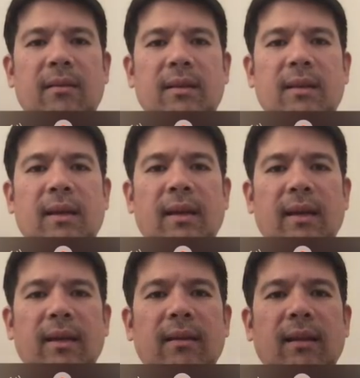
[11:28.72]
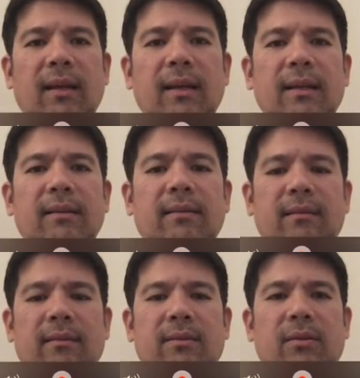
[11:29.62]
headline,
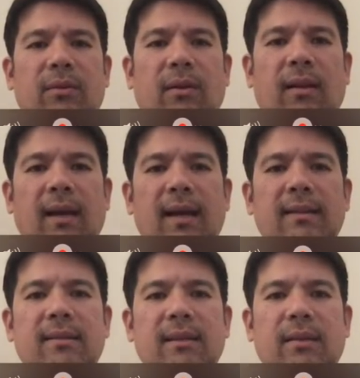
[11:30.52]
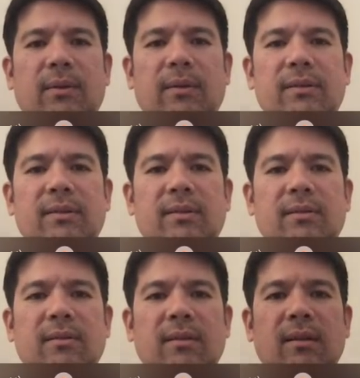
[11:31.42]
so class equals
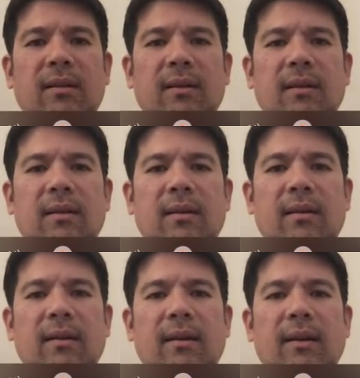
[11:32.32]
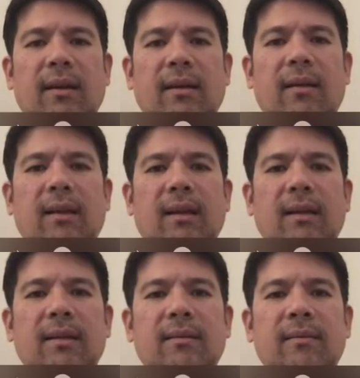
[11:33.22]

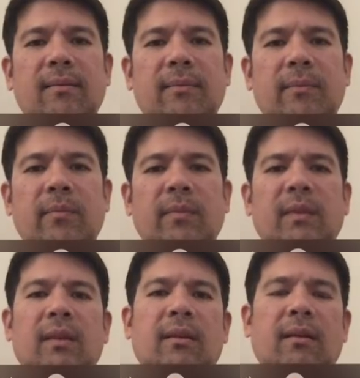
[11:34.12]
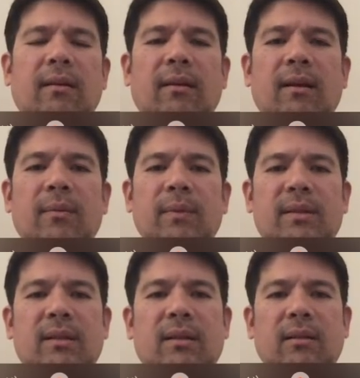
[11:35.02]
headline. It's
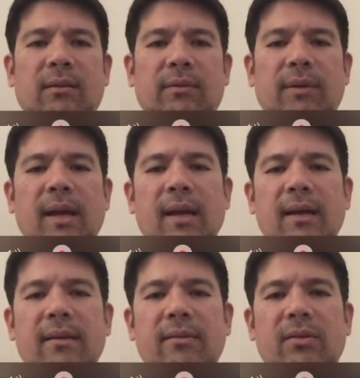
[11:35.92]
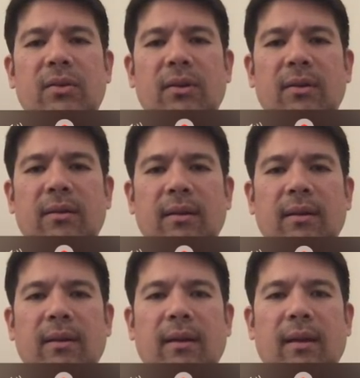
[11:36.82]
color red.
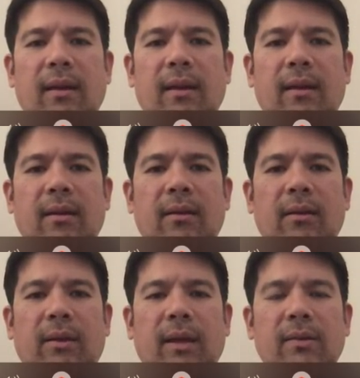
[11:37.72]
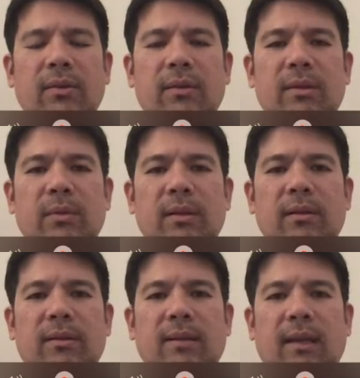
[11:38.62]
And okay, so this one
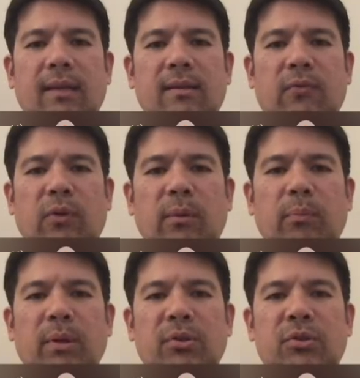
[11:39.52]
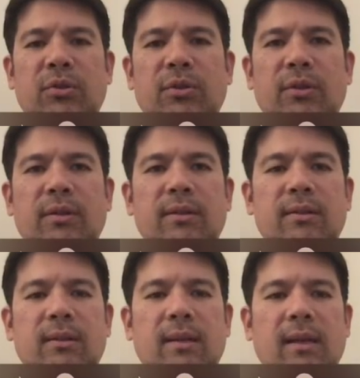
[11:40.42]
looks like it's for the picture
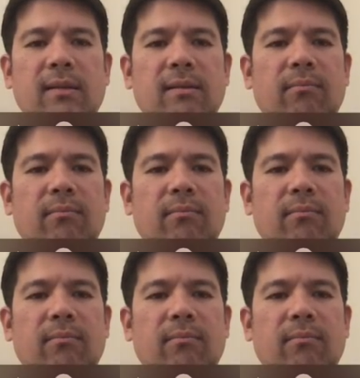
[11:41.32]
because it has a